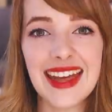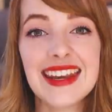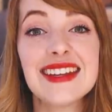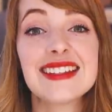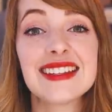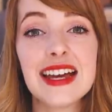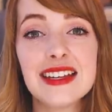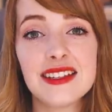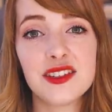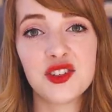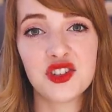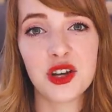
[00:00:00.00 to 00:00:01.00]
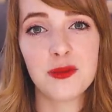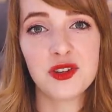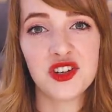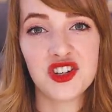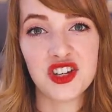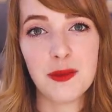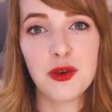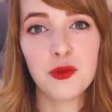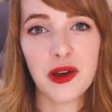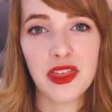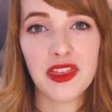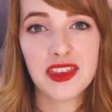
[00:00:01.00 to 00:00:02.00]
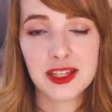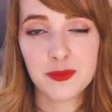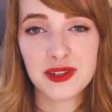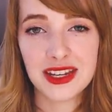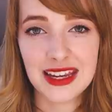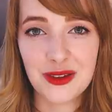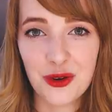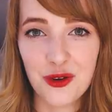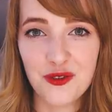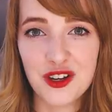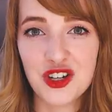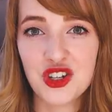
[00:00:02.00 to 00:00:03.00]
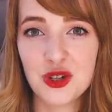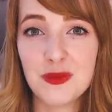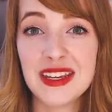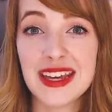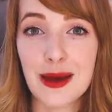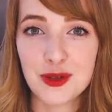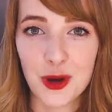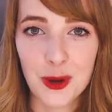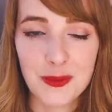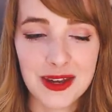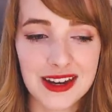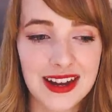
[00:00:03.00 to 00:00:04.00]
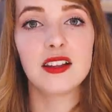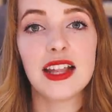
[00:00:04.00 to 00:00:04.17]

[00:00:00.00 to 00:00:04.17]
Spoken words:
And it is Linus's job to determine whether this particular orphanage should be kept open.